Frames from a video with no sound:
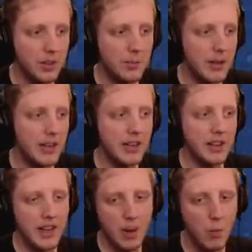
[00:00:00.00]
going to be
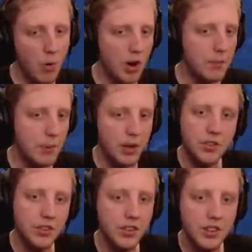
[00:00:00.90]
that one
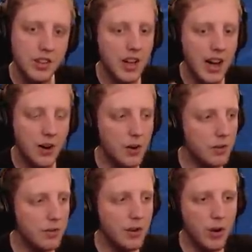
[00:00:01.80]
person out
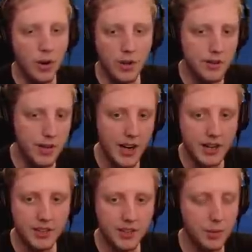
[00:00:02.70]
of all of you
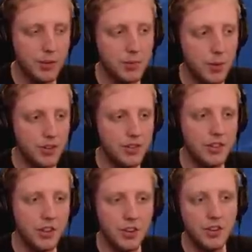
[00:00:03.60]
guys who would want
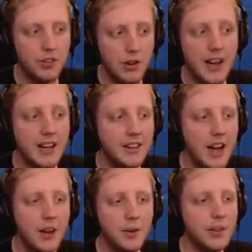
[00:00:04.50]
to track it
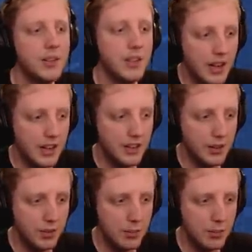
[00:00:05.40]
down and do